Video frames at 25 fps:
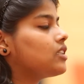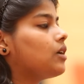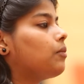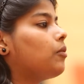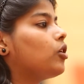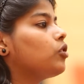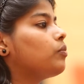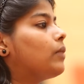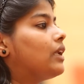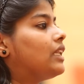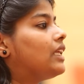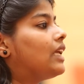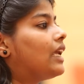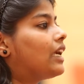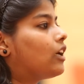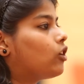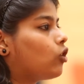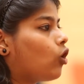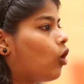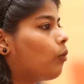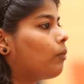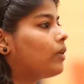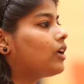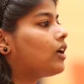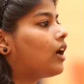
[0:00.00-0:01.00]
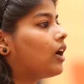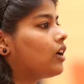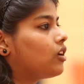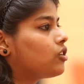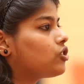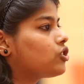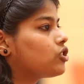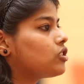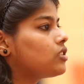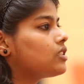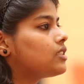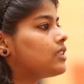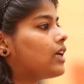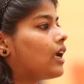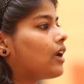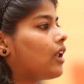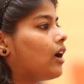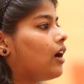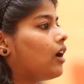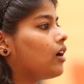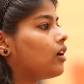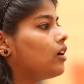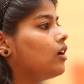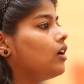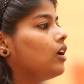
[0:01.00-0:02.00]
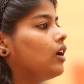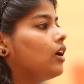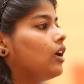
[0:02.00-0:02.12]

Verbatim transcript: and about many economic conditions that are